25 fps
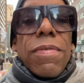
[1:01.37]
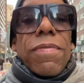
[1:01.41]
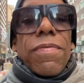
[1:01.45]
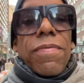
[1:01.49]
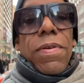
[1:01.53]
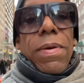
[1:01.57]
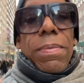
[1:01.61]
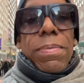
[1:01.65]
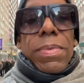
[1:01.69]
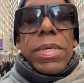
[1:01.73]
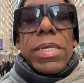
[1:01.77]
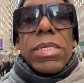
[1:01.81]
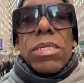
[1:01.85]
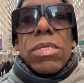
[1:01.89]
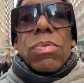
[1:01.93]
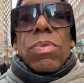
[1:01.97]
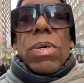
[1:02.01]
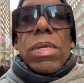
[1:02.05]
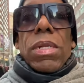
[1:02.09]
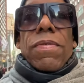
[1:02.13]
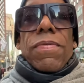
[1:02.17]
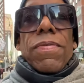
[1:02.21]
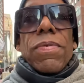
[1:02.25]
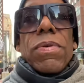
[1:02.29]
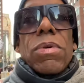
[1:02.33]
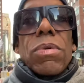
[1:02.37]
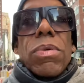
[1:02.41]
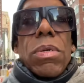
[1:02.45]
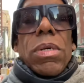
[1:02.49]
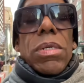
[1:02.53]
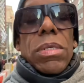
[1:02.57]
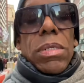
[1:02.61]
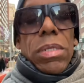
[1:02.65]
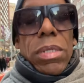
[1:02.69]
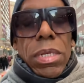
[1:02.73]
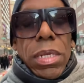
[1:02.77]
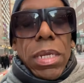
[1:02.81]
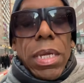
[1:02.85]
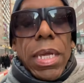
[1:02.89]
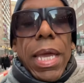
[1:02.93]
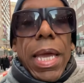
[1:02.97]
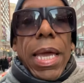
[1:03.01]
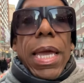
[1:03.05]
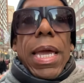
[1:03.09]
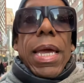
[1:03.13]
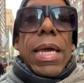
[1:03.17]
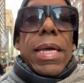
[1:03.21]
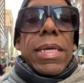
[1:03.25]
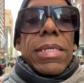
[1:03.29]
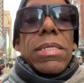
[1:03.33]
from this wonderful quote.
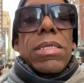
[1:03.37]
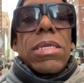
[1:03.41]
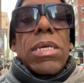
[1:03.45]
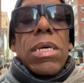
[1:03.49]
And